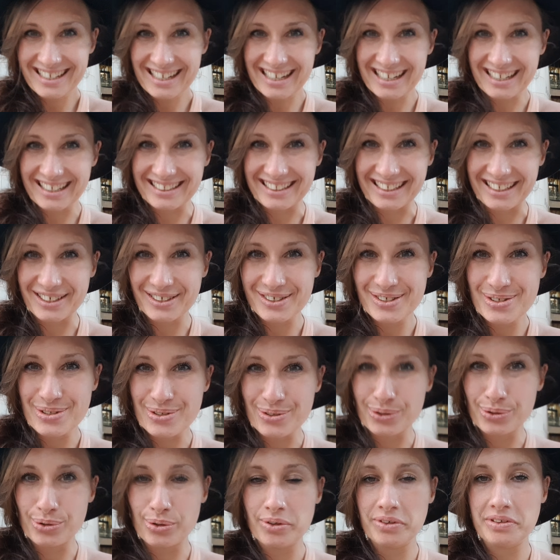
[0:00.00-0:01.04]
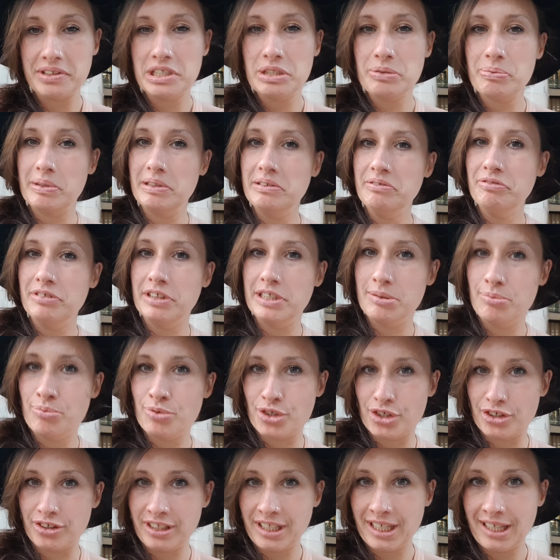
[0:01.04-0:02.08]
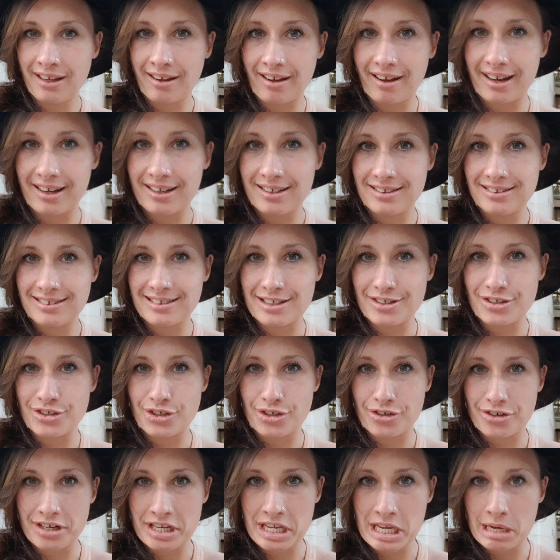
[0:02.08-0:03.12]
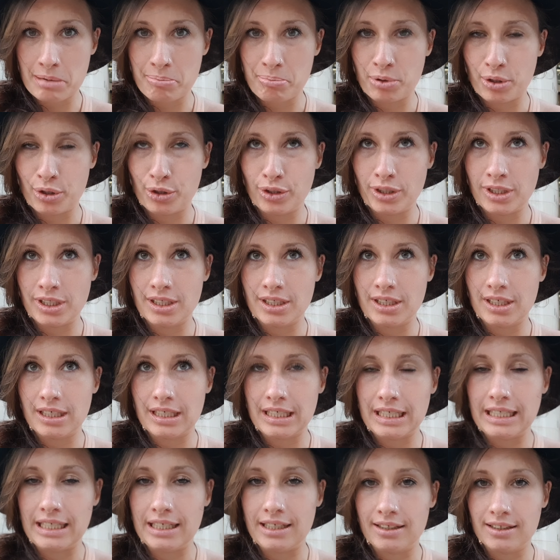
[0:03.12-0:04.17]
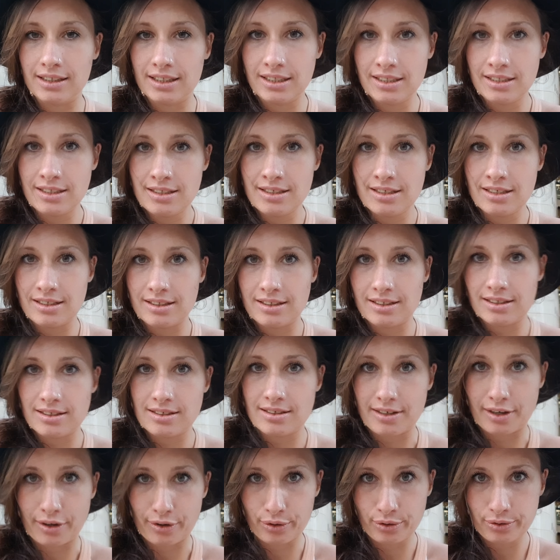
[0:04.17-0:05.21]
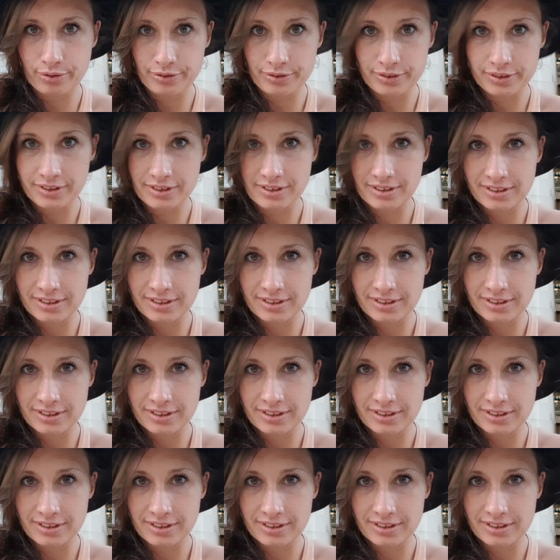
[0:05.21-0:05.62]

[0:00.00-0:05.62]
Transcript: Hi there. So the Twin Flame journey is a journey about healing the self.